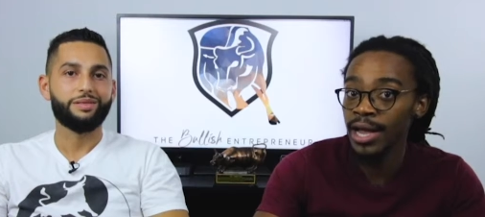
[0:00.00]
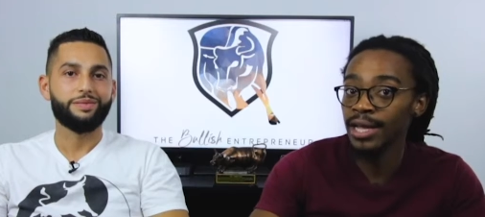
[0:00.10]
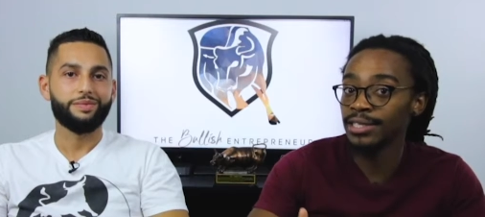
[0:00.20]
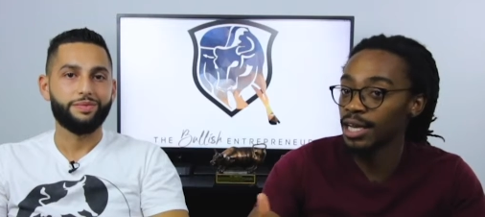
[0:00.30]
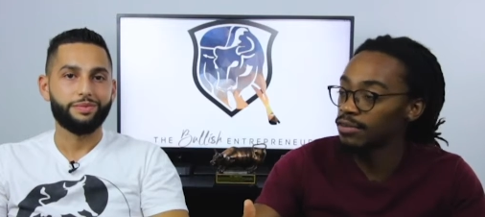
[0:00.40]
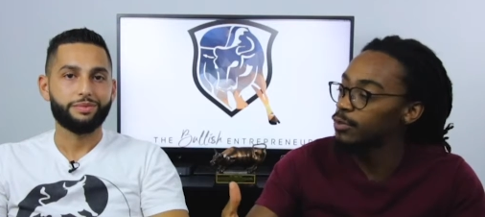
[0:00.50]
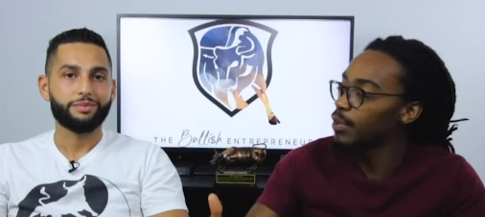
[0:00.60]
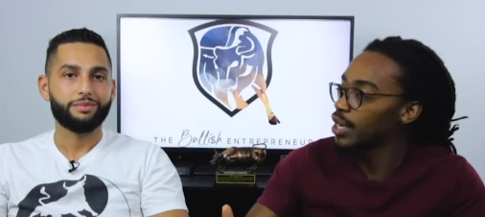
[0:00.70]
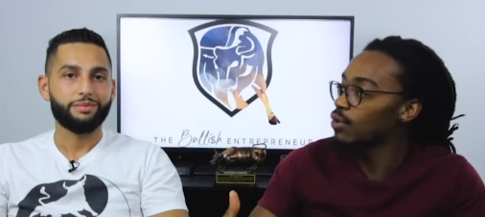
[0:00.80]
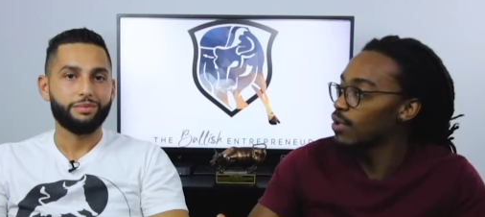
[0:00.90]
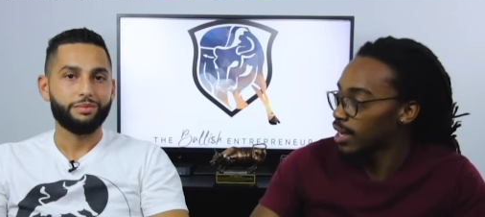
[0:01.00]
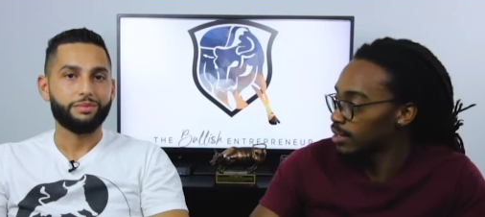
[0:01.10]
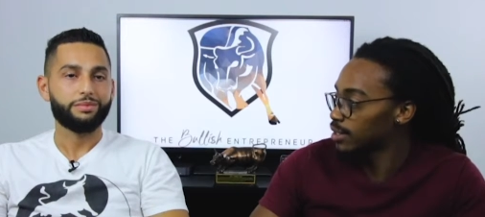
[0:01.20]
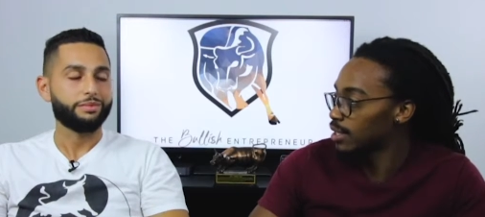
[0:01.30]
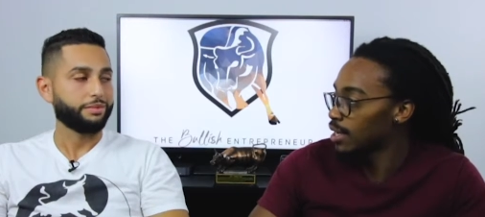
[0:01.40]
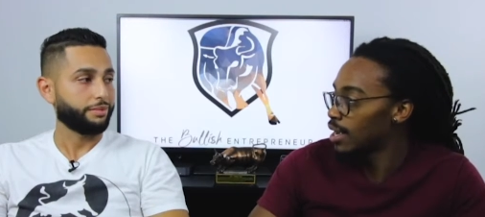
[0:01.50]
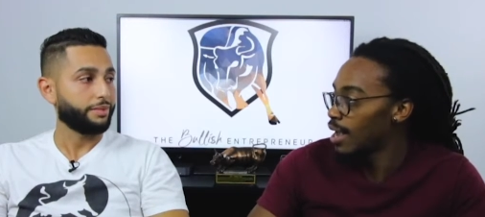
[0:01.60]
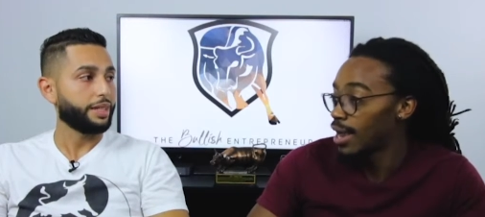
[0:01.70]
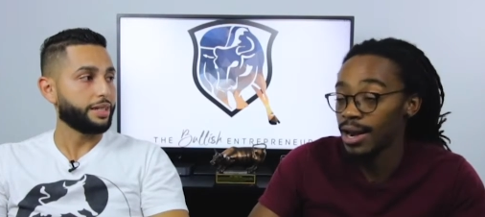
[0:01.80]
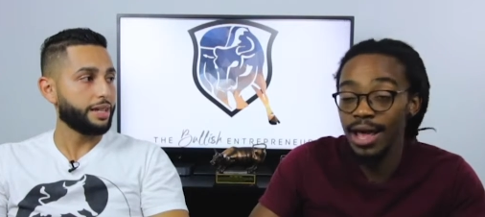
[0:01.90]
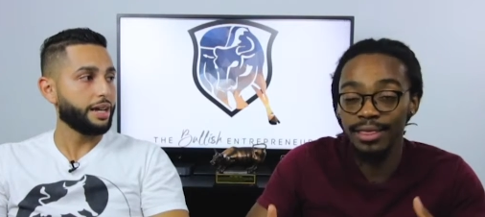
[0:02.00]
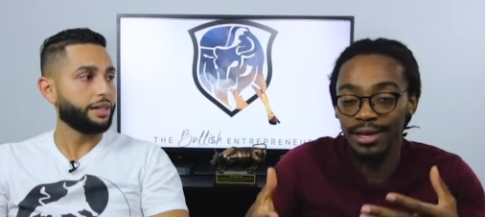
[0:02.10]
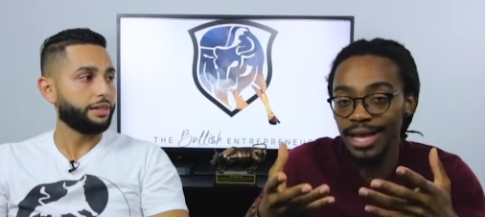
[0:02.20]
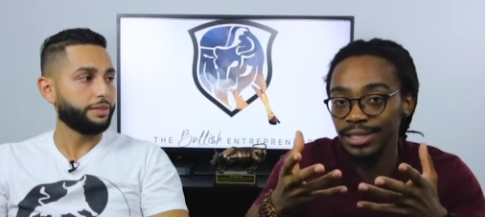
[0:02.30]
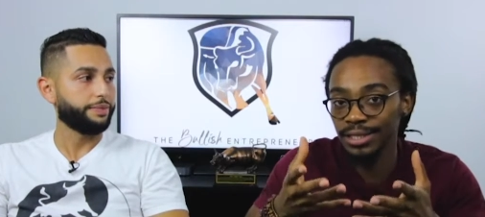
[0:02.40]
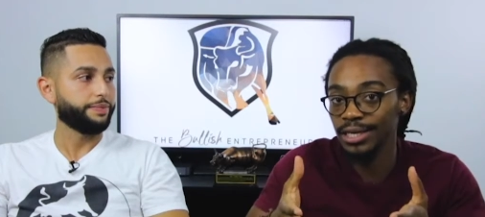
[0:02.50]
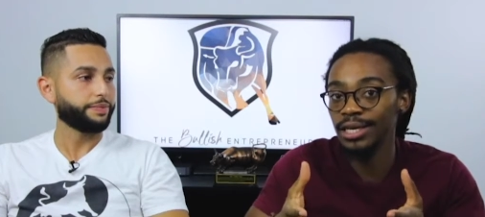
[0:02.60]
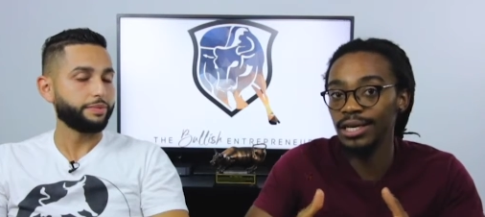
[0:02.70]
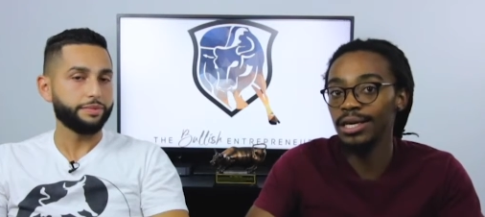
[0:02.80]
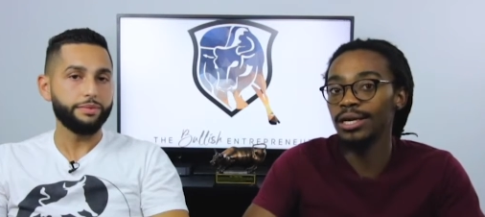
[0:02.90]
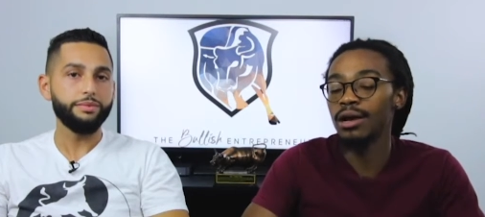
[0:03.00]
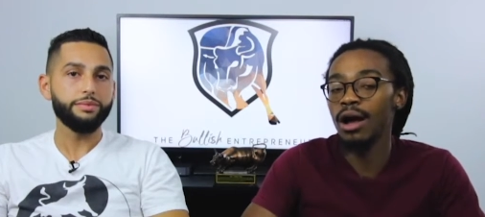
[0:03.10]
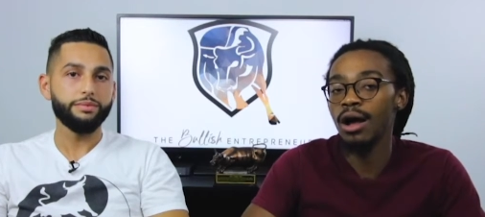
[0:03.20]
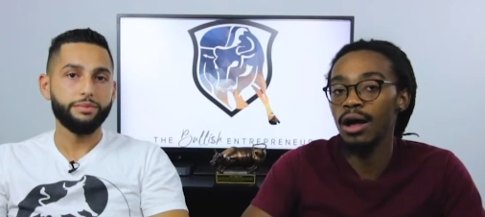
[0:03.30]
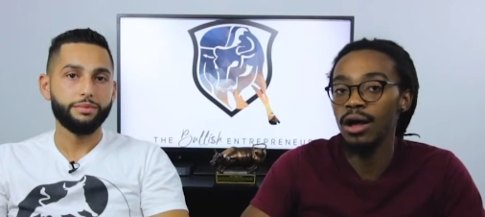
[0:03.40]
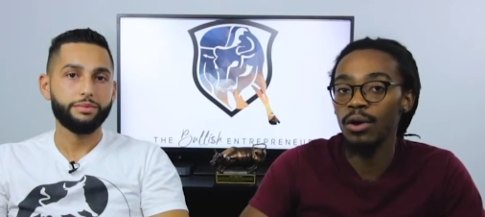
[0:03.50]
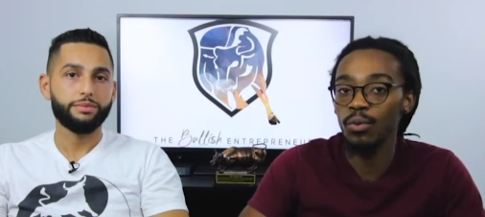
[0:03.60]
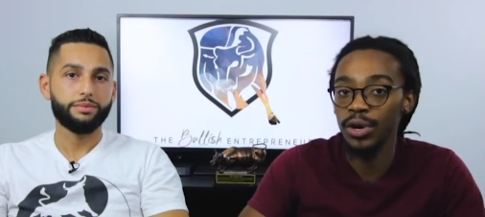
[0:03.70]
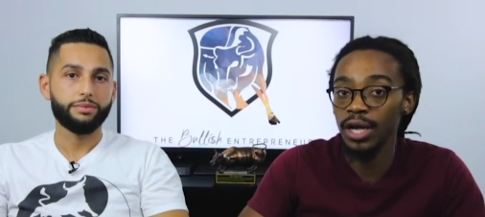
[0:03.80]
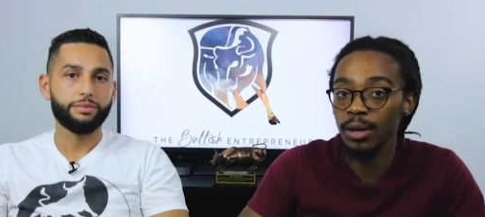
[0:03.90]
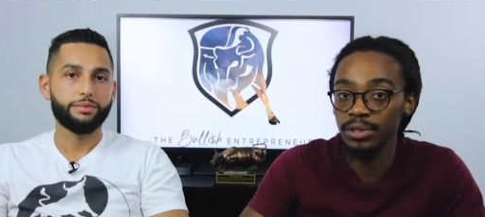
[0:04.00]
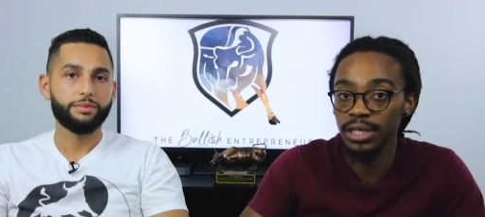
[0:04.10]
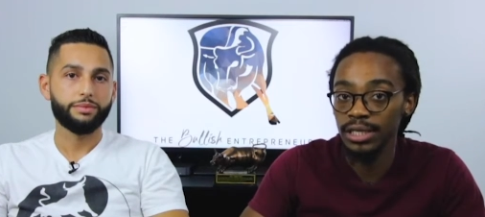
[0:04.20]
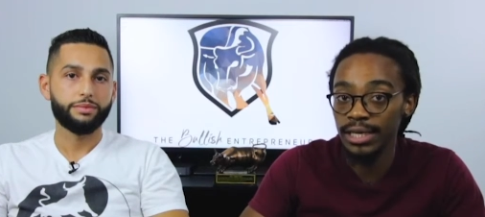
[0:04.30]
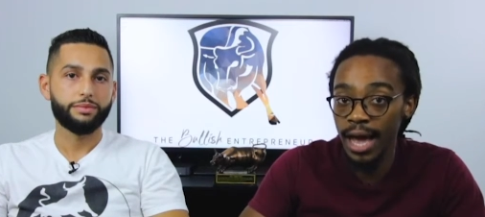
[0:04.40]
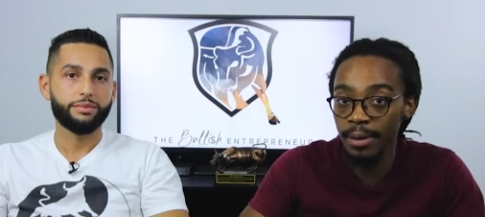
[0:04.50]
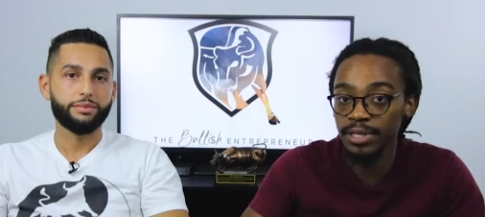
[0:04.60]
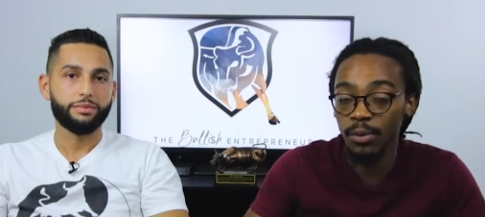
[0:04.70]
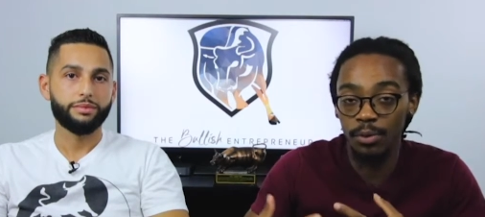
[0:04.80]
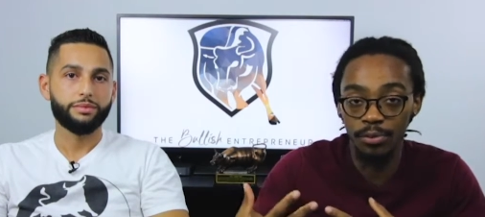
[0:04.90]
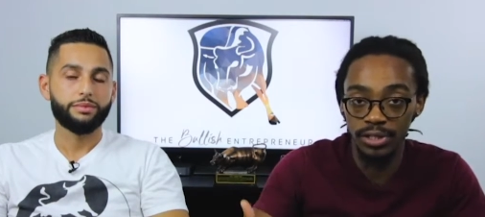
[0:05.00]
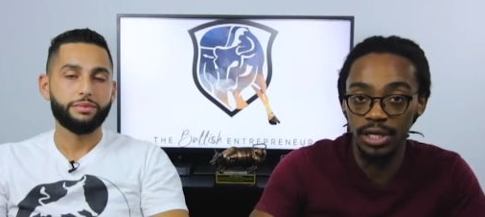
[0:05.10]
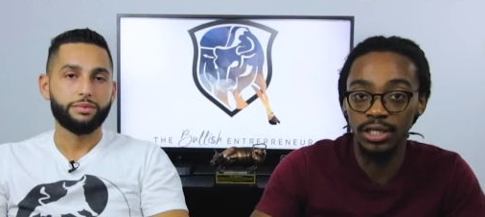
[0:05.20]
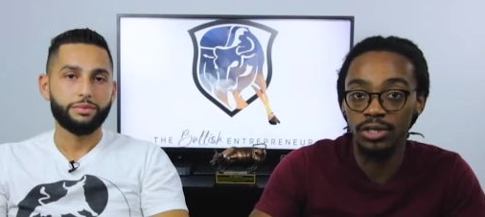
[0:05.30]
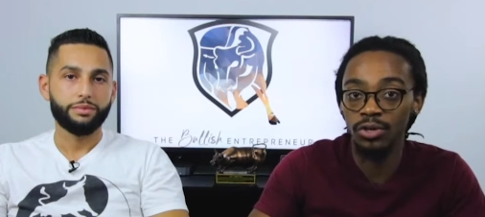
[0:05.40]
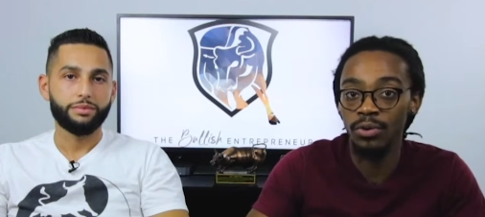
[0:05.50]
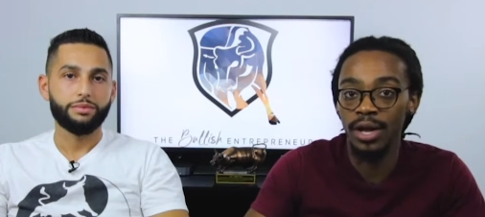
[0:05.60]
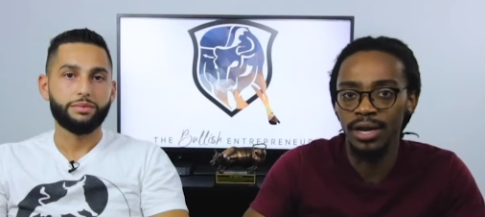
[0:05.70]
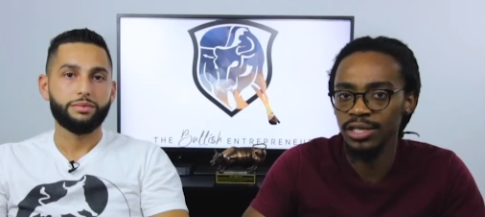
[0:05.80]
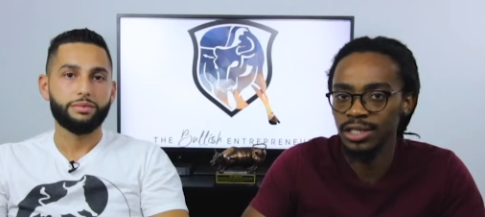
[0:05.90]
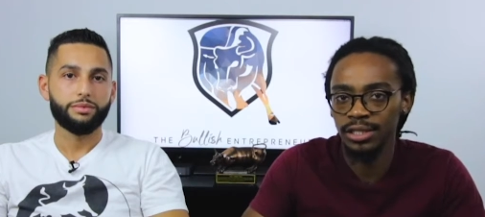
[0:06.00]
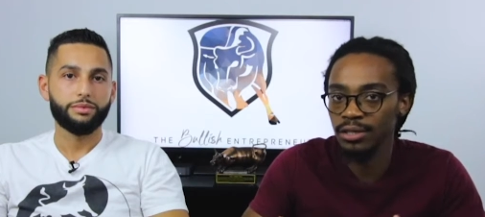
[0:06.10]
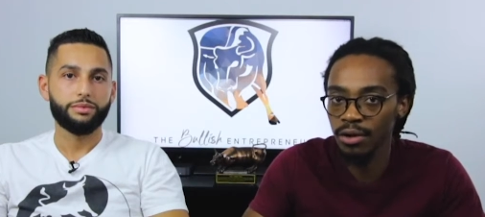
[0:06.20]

Speaker 1: instead of spending recklessly and I think that's the key uh, when it comes to these apps that we're presenting to you and just